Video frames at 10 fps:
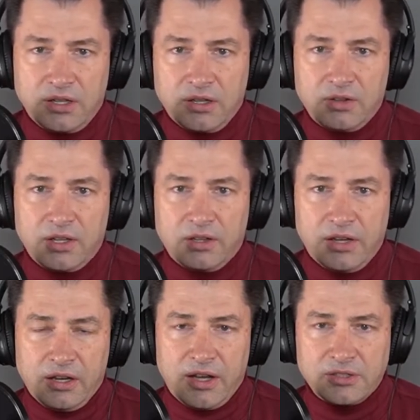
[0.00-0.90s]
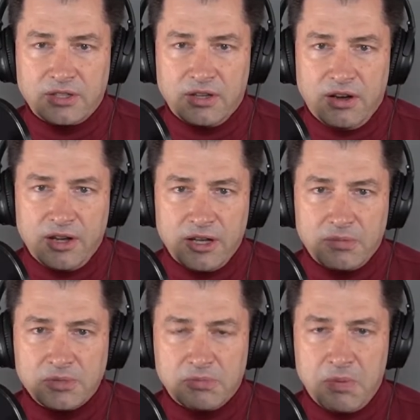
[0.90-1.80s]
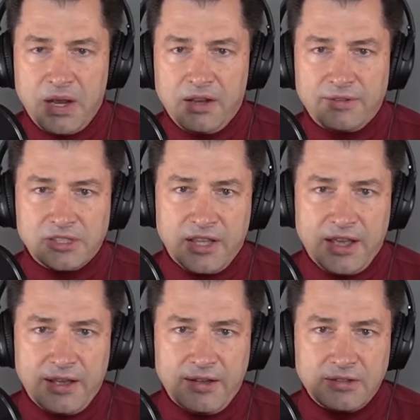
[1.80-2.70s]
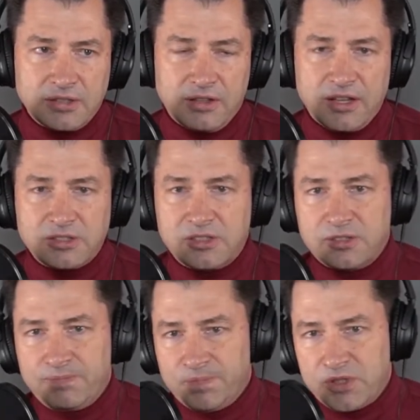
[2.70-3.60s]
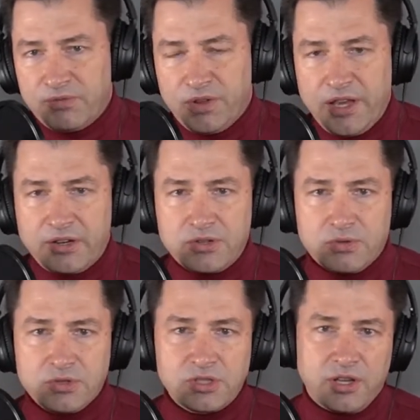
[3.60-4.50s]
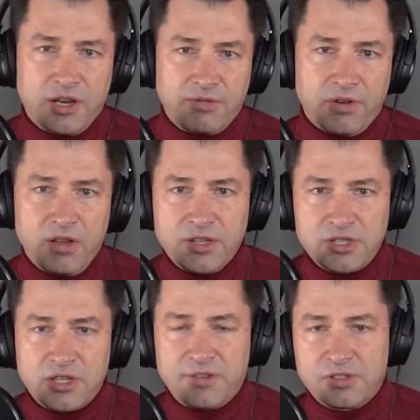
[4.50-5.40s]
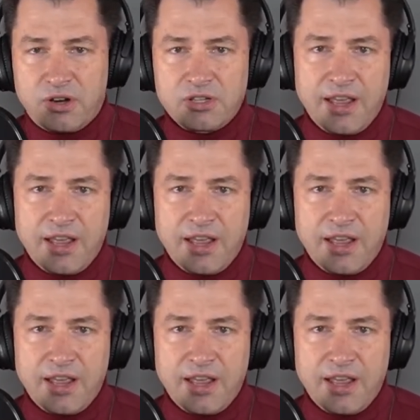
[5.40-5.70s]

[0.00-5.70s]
You know, I lost comms, and maybe I lost NAS, I lost some flight control stuff. All this stuff starts